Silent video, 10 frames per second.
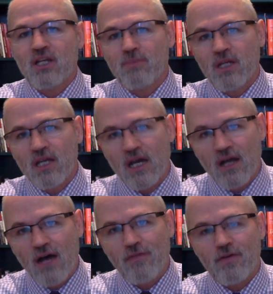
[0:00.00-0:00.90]
had been cut
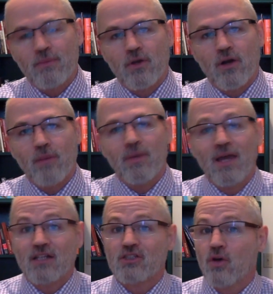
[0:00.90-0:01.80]
off from Europe,
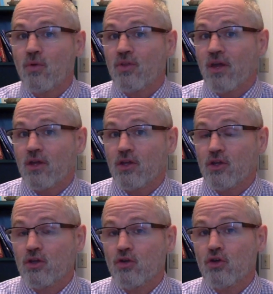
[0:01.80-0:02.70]
and so the
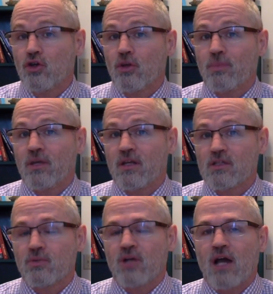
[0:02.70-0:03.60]
new
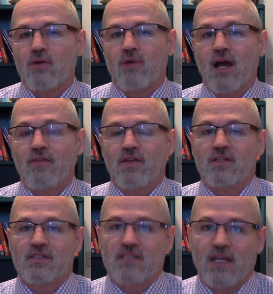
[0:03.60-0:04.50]
Europeans were not arriving
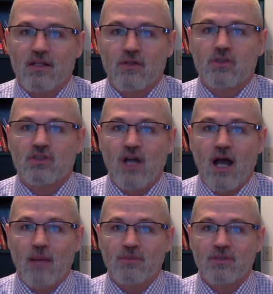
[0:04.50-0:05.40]
to take those
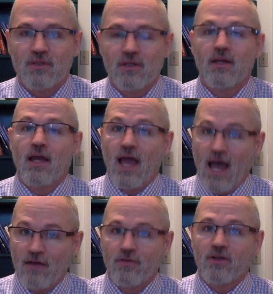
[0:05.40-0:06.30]
jobs.
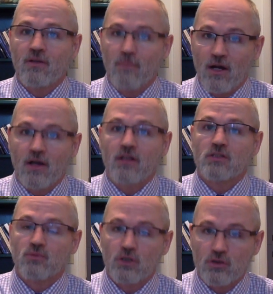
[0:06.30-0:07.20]
African Americans
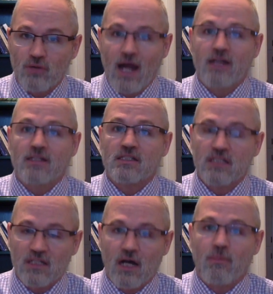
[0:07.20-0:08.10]
were attracted to
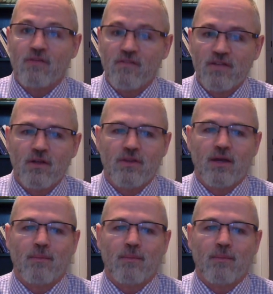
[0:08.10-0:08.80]
come and fill them.